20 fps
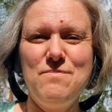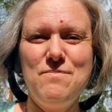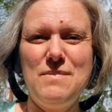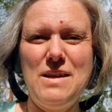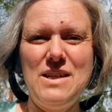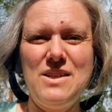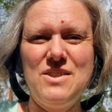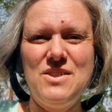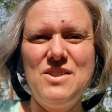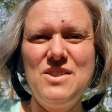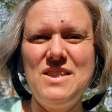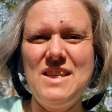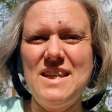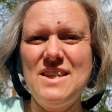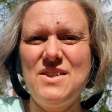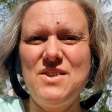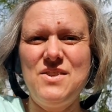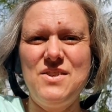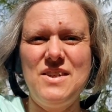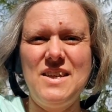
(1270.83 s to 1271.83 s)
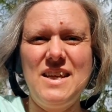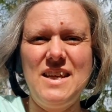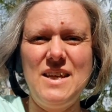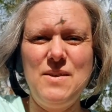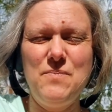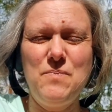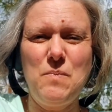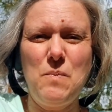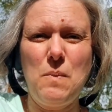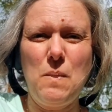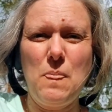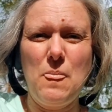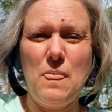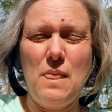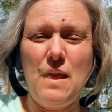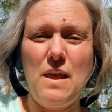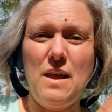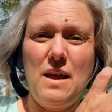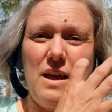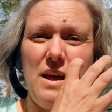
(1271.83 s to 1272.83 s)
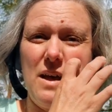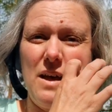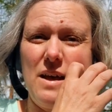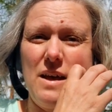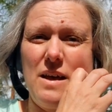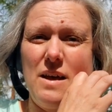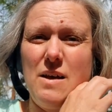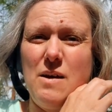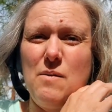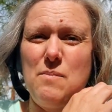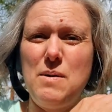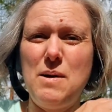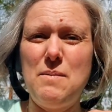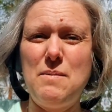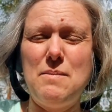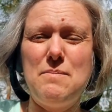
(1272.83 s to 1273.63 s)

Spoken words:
mentioned yesterday about